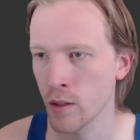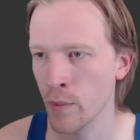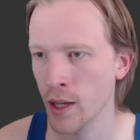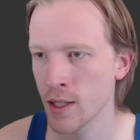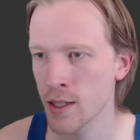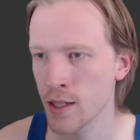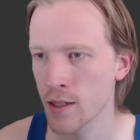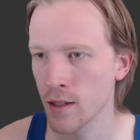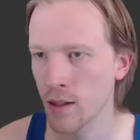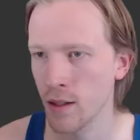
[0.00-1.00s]

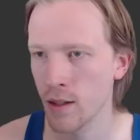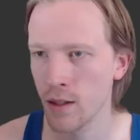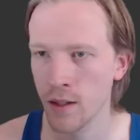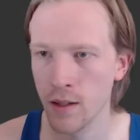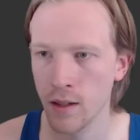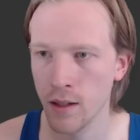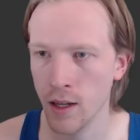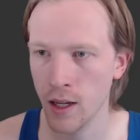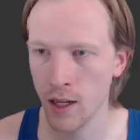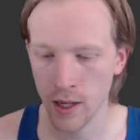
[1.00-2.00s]
dependencies.
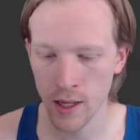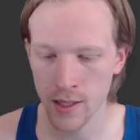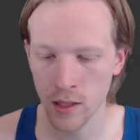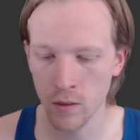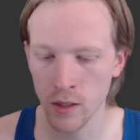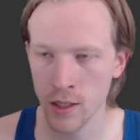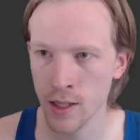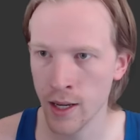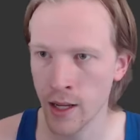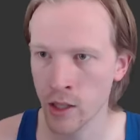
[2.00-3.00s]
As I do
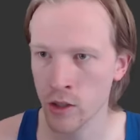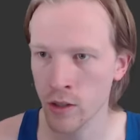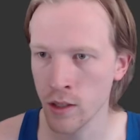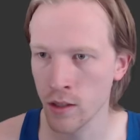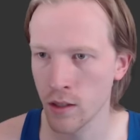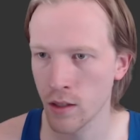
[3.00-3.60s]
list.extra,